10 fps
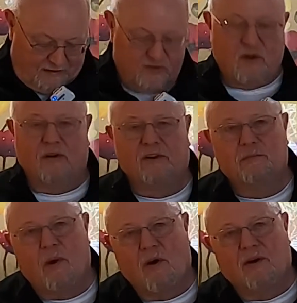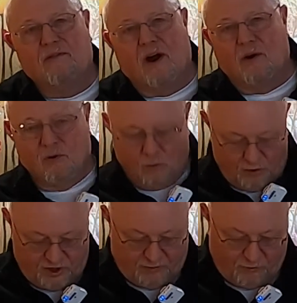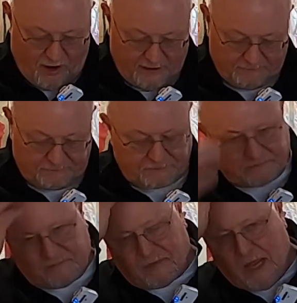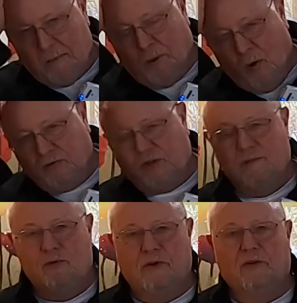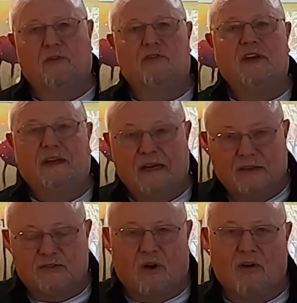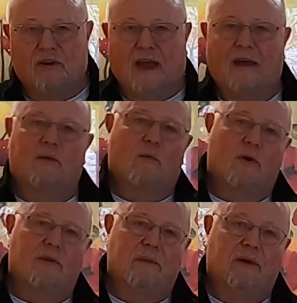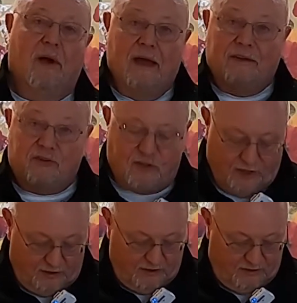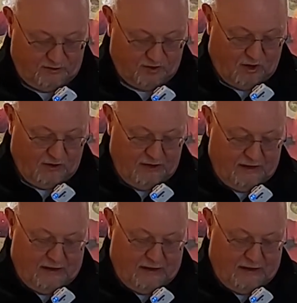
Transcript: This song is part of our worship rite. A post-communion sending song, gather, word, meal, send song.